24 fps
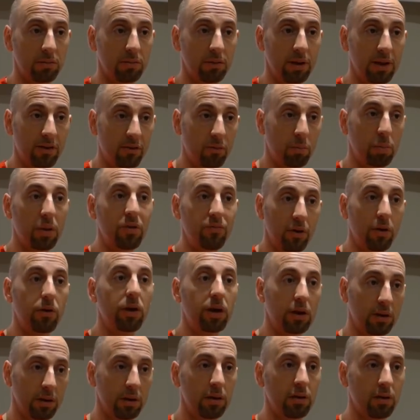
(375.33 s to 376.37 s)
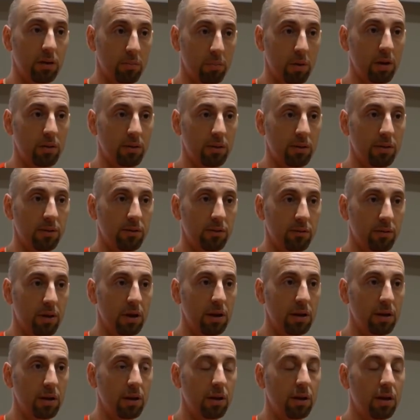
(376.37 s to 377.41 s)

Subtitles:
Let's be very clear about this, right?